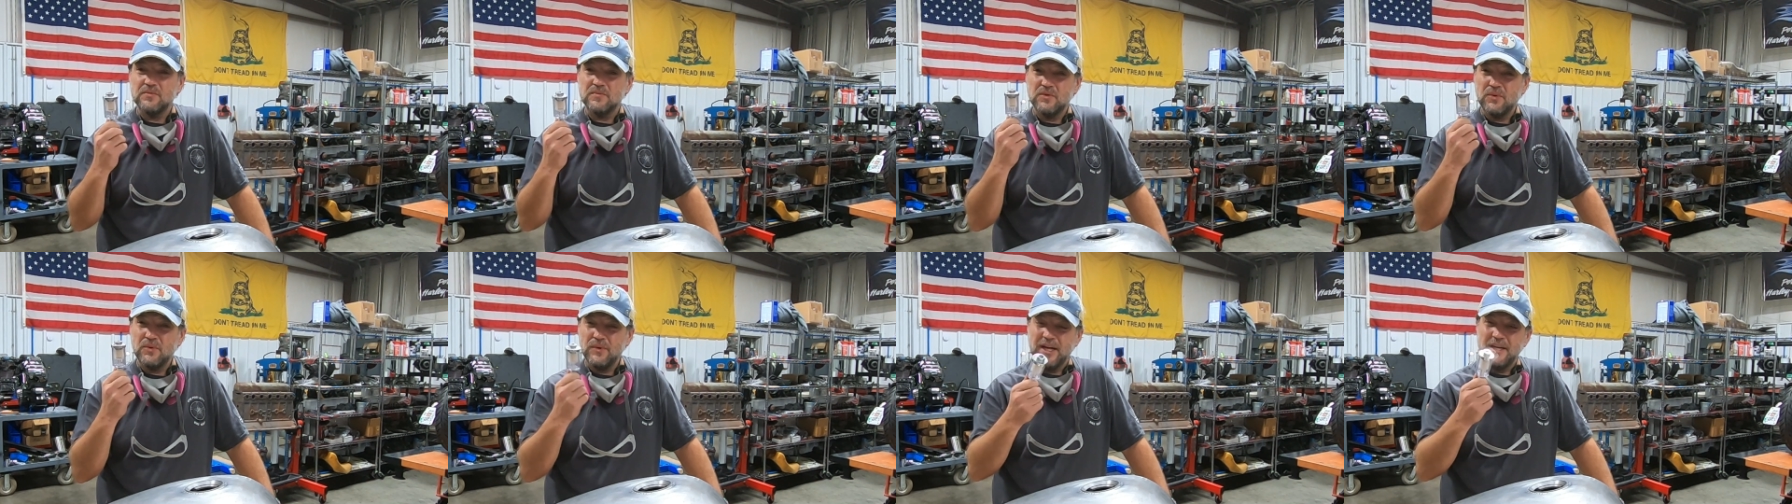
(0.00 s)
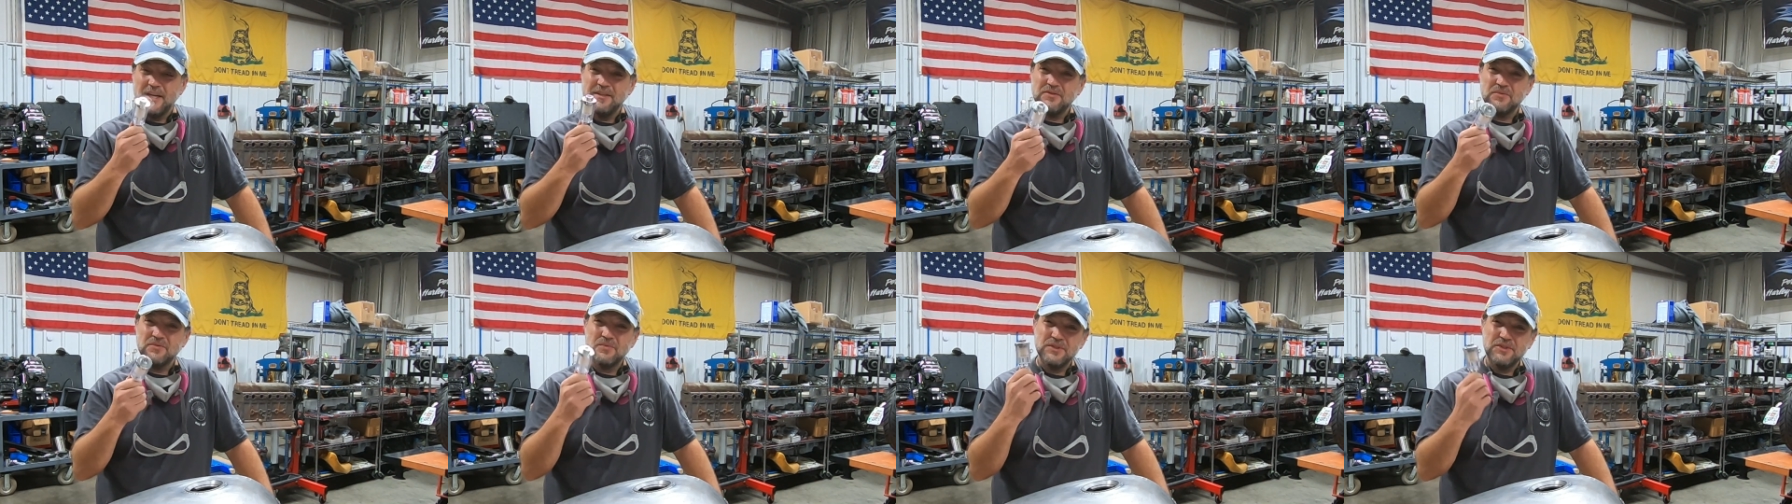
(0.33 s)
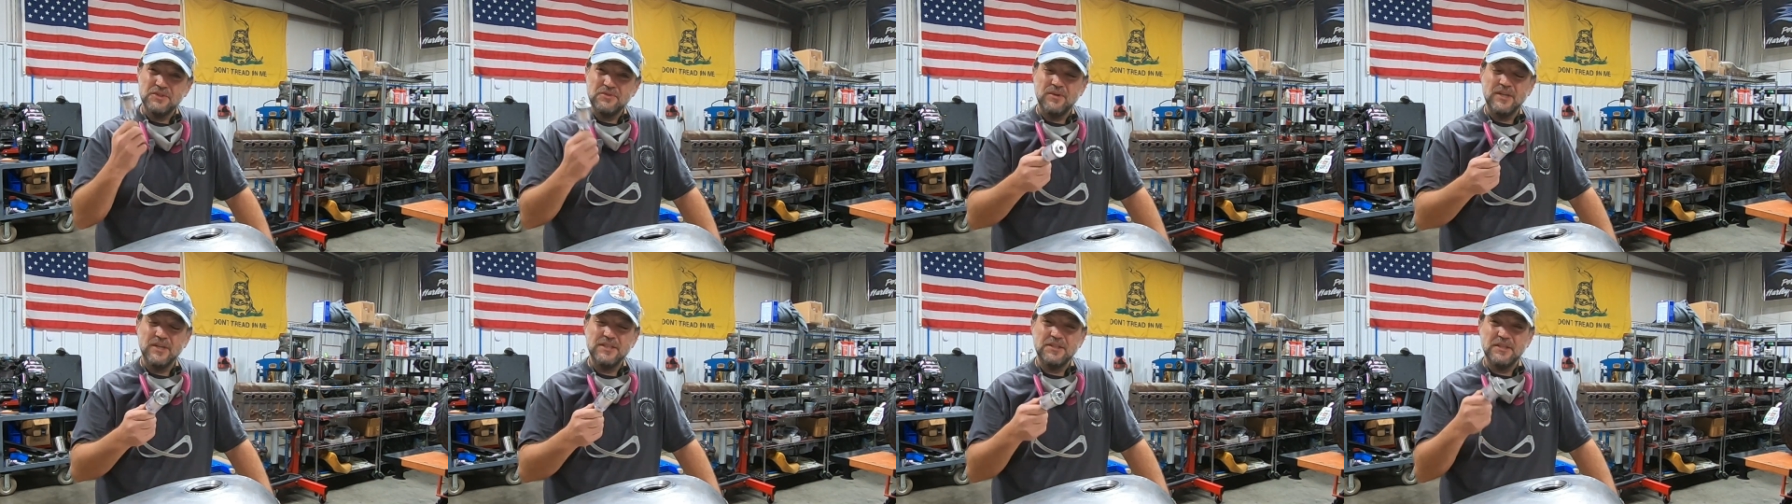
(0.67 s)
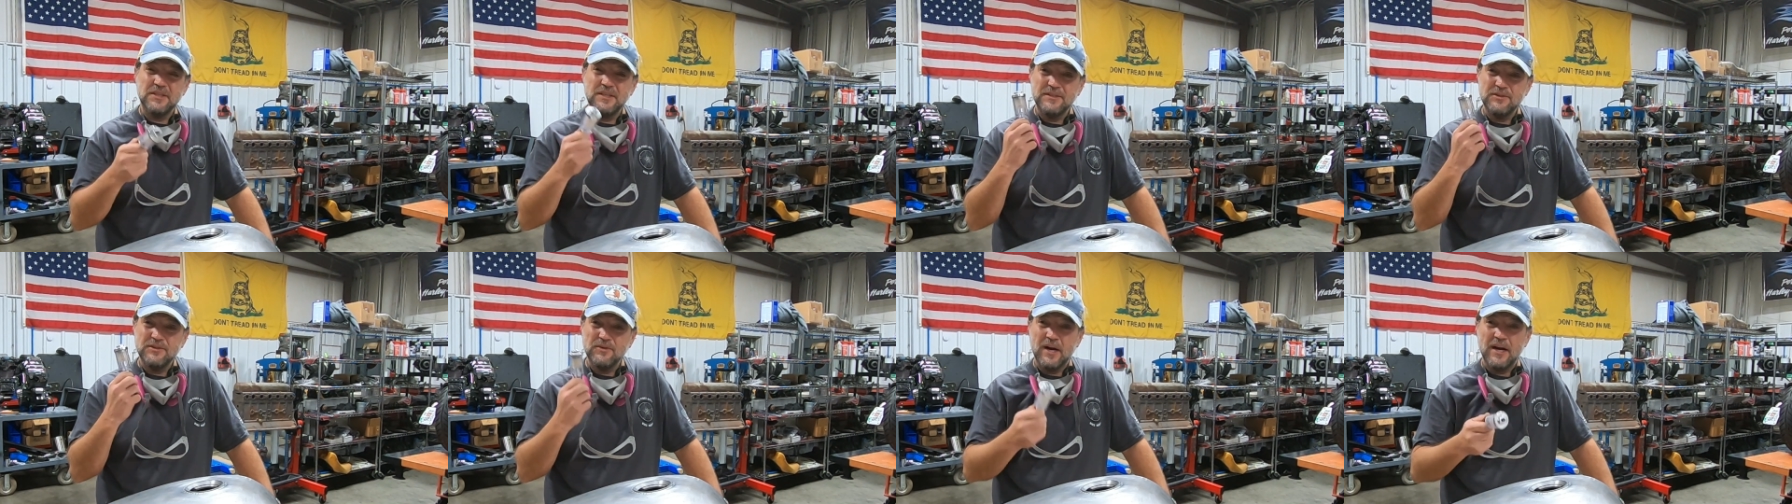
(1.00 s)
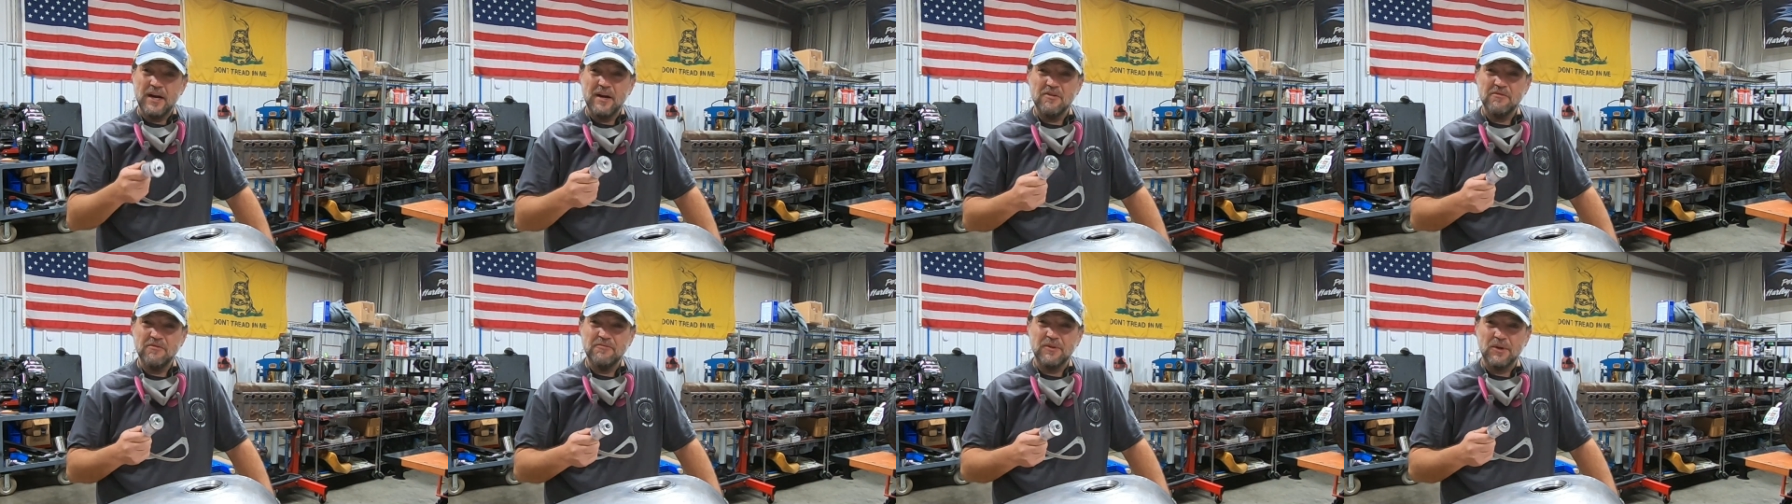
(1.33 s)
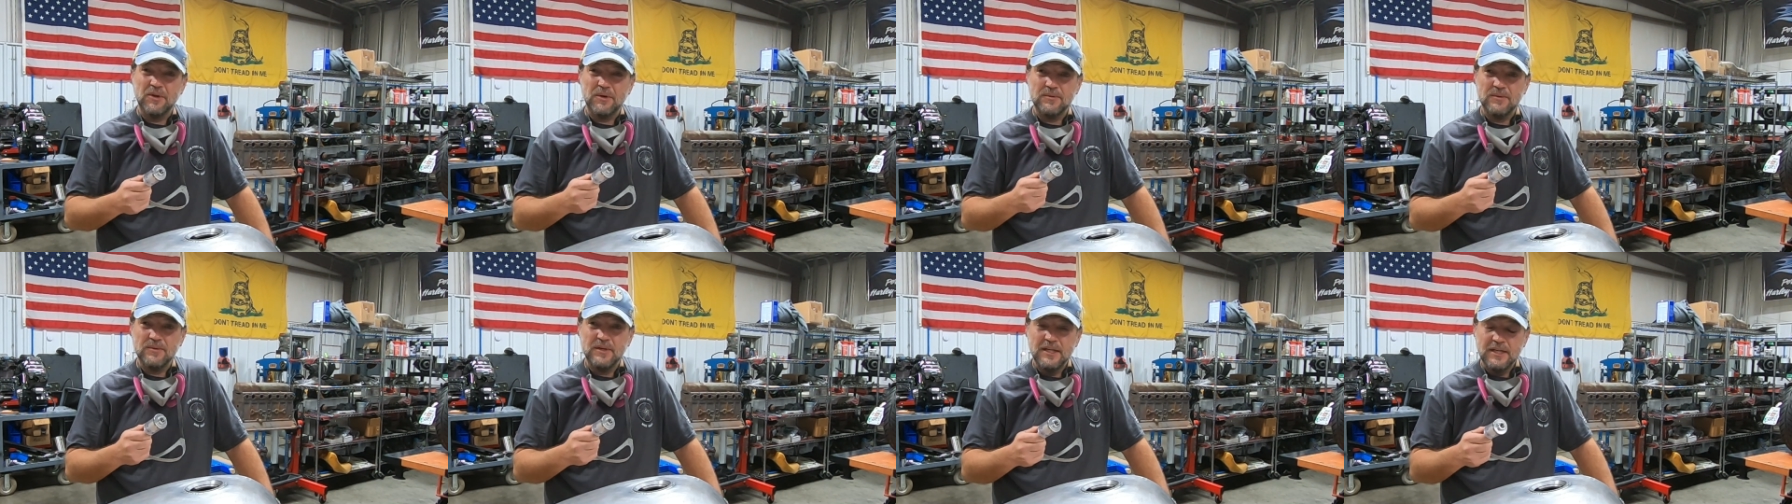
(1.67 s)
creates a restriction in your
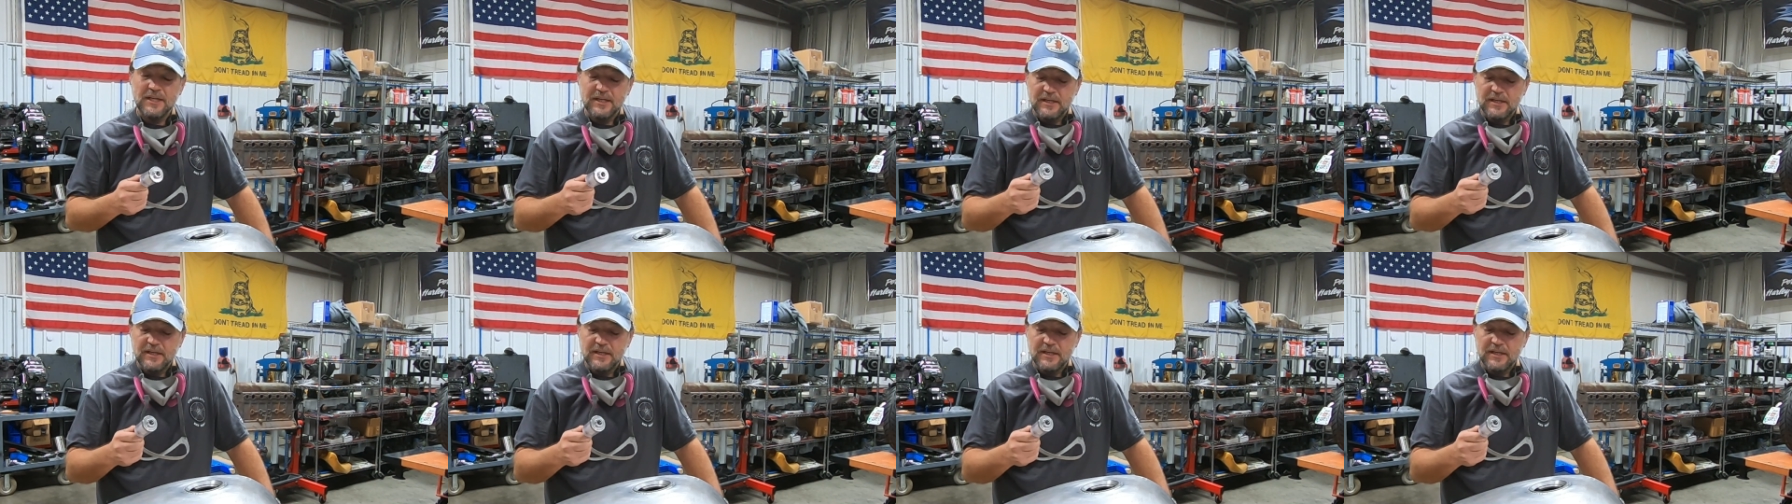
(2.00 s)
airflow.